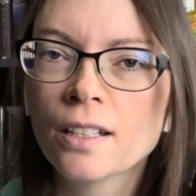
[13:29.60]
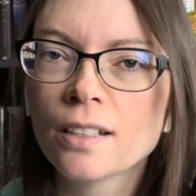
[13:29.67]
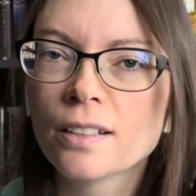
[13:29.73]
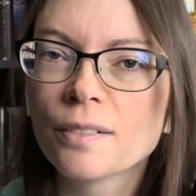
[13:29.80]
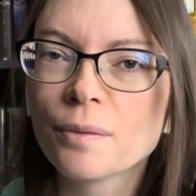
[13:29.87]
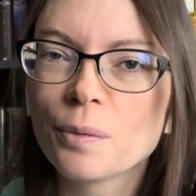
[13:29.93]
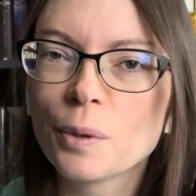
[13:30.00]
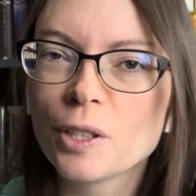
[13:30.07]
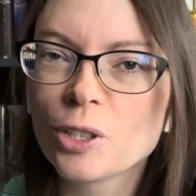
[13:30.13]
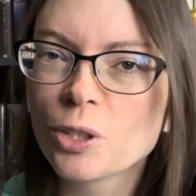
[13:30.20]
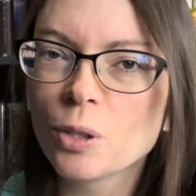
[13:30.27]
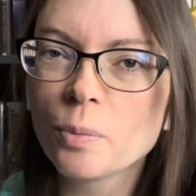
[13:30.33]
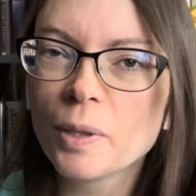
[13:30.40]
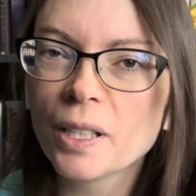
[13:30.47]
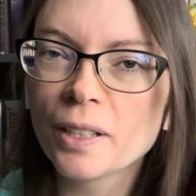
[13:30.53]
we
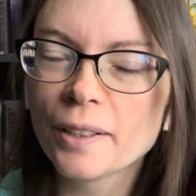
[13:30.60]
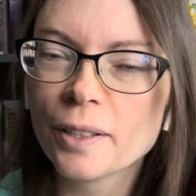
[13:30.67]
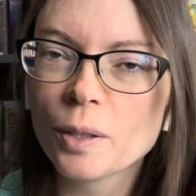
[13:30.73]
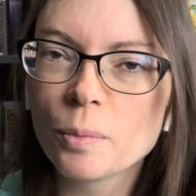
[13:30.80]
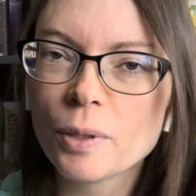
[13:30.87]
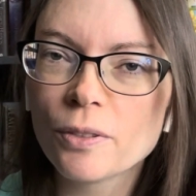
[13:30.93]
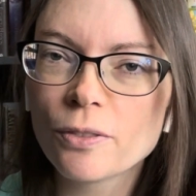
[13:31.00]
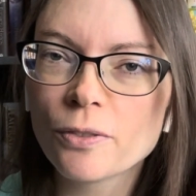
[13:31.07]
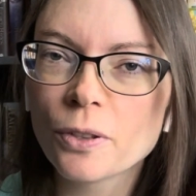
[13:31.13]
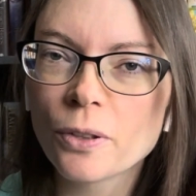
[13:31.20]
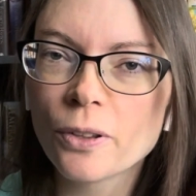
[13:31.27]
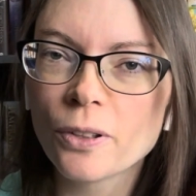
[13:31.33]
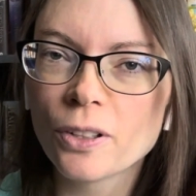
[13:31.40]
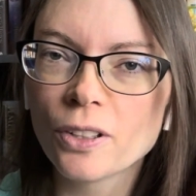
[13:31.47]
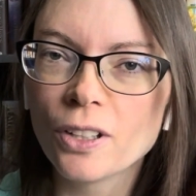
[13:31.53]
should be a little bit
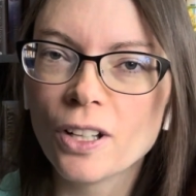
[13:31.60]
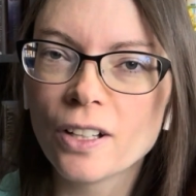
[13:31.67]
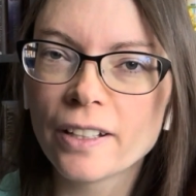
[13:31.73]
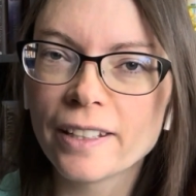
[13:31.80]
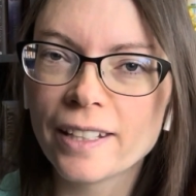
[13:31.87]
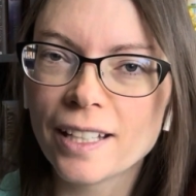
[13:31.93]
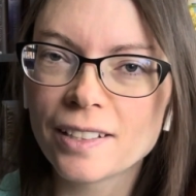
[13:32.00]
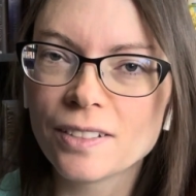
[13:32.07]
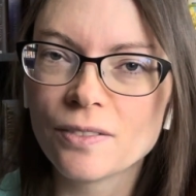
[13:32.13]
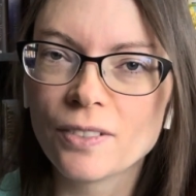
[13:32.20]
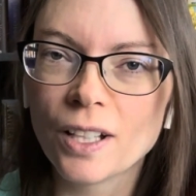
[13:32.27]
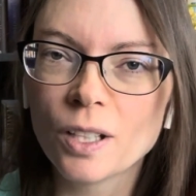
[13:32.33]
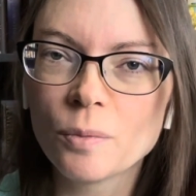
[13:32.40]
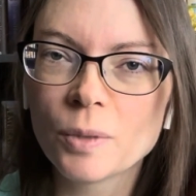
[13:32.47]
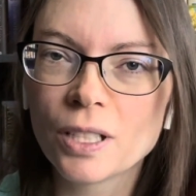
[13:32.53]
further along in that
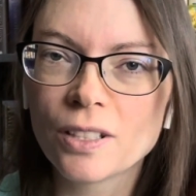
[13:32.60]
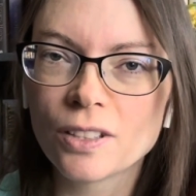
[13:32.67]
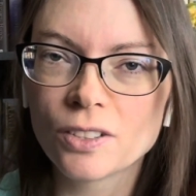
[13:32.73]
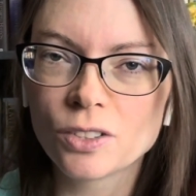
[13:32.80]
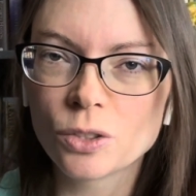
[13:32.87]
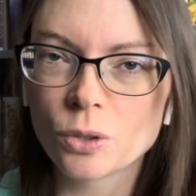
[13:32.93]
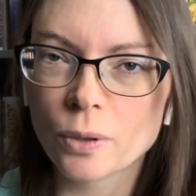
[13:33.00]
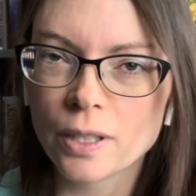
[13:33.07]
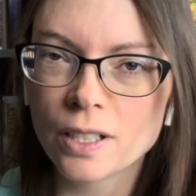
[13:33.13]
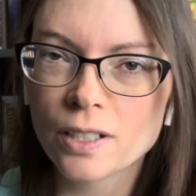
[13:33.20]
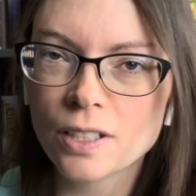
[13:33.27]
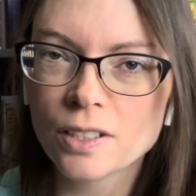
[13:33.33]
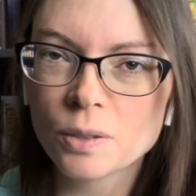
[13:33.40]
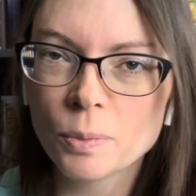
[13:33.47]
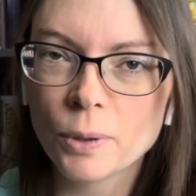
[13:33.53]
development in the story at
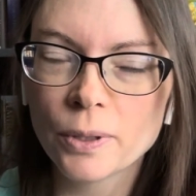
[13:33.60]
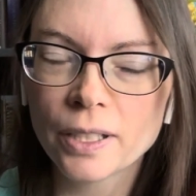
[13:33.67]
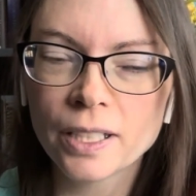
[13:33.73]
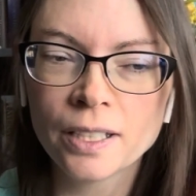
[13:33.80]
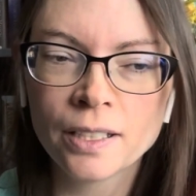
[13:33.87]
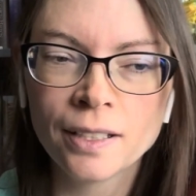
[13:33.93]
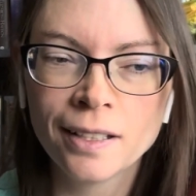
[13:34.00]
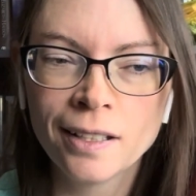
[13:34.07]
this point.